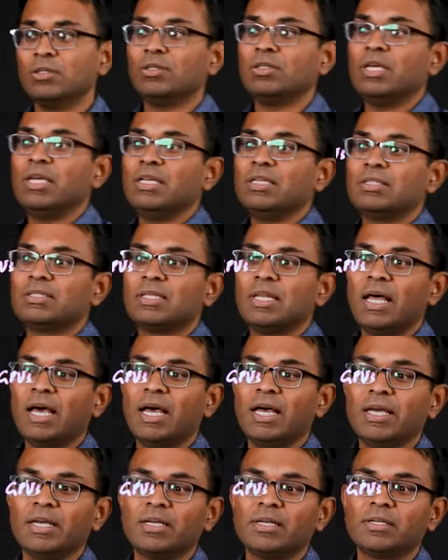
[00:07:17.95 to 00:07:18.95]
Things
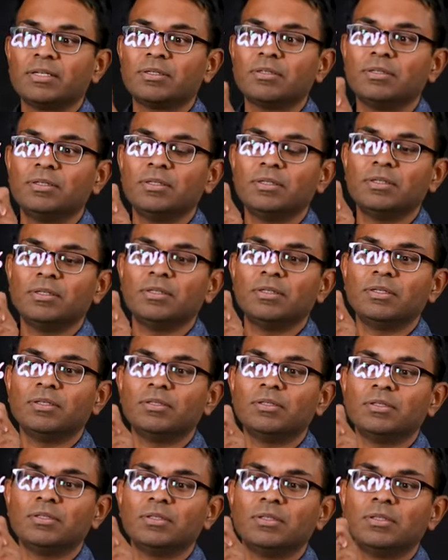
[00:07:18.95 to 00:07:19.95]
like
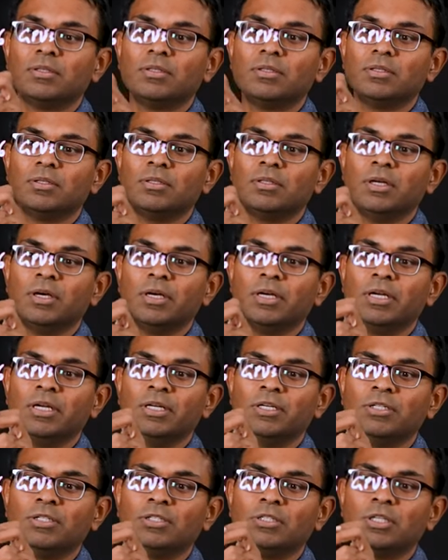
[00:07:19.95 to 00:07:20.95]
the
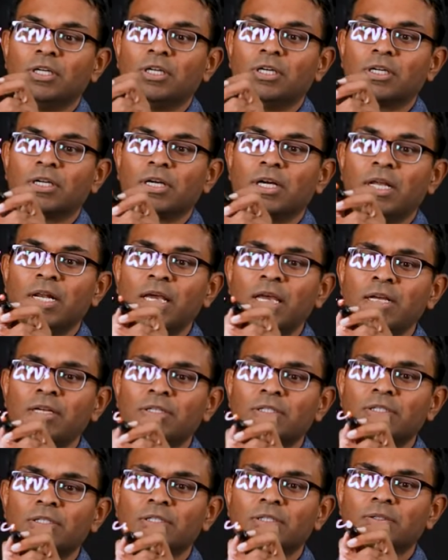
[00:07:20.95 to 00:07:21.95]

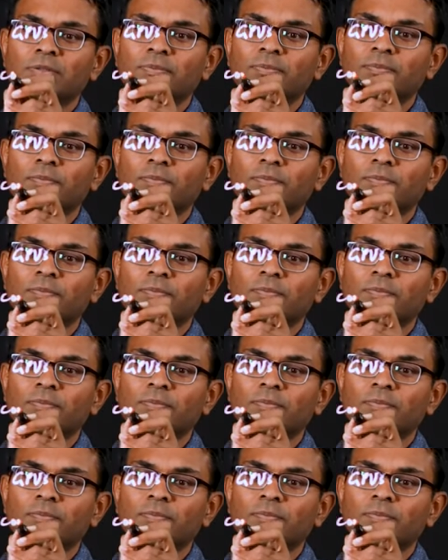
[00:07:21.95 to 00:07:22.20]
interconnect,